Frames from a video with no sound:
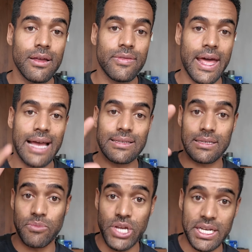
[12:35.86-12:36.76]
That has a
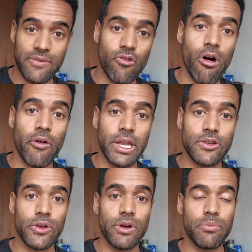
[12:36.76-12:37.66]
subjective quality
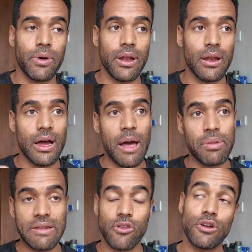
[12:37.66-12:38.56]
to it, but I
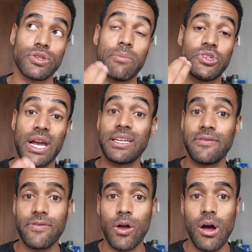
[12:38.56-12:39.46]
believe there's also an
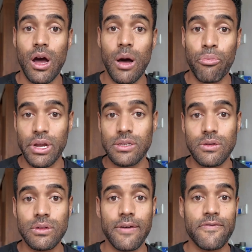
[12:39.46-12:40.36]
objective
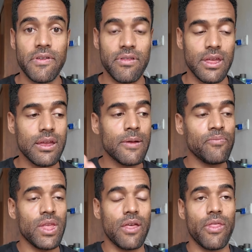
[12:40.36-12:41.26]
appraisal of physique,
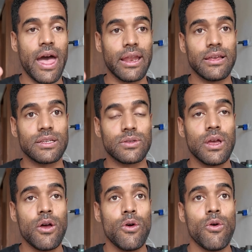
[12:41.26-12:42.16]
and that is
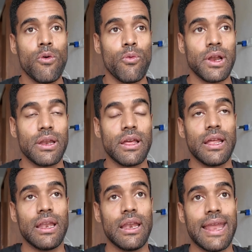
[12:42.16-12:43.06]
what
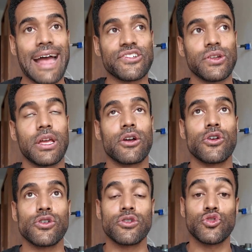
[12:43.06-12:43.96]
naturally
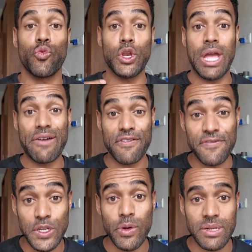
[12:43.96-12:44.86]
occurs when you have a
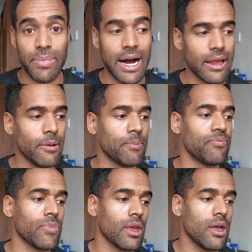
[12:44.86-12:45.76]
fluent body.
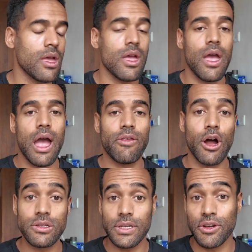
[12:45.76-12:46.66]
And then
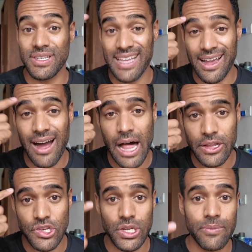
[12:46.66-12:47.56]
also your
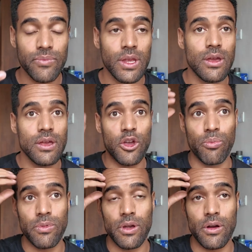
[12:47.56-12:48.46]
psychology. Your